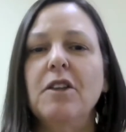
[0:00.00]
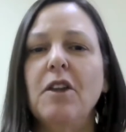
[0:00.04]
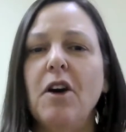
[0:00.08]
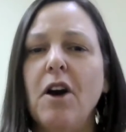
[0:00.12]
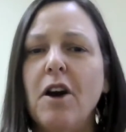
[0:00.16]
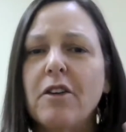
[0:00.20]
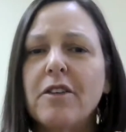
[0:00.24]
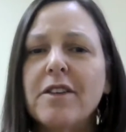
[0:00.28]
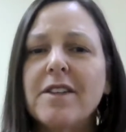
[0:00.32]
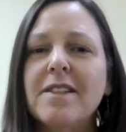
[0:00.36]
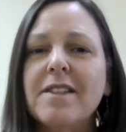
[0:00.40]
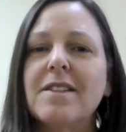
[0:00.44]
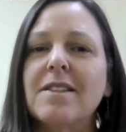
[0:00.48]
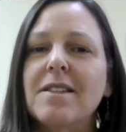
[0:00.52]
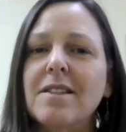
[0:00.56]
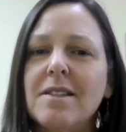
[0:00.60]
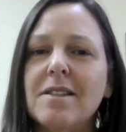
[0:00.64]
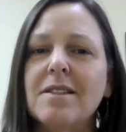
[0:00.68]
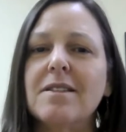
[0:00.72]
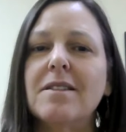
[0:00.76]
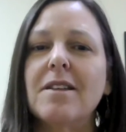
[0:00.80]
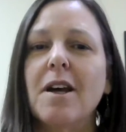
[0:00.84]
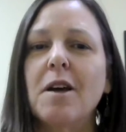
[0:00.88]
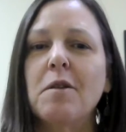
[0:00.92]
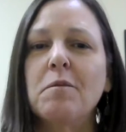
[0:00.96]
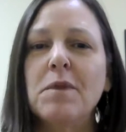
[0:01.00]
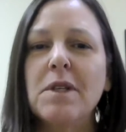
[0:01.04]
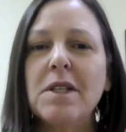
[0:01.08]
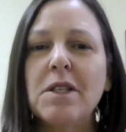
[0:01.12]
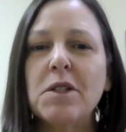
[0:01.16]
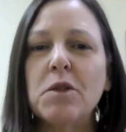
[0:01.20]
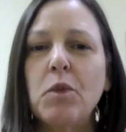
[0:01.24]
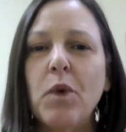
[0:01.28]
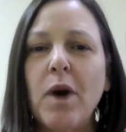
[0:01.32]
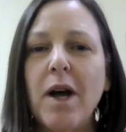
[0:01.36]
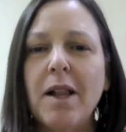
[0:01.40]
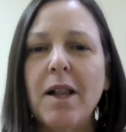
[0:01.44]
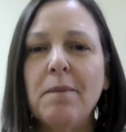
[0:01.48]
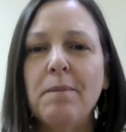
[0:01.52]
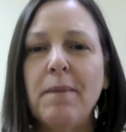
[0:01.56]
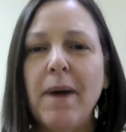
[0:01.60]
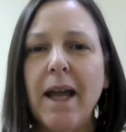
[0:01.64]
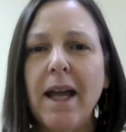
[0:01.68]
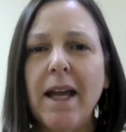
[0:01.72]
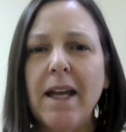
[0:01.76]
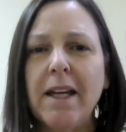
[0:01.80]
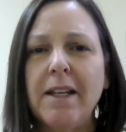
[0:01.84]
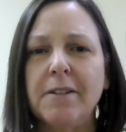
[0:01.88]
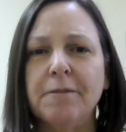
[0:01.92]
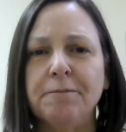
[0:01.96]
Our system is well
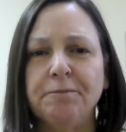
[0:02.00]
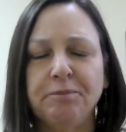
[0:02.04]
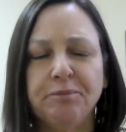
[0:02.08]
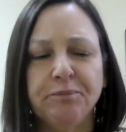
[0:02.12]
made.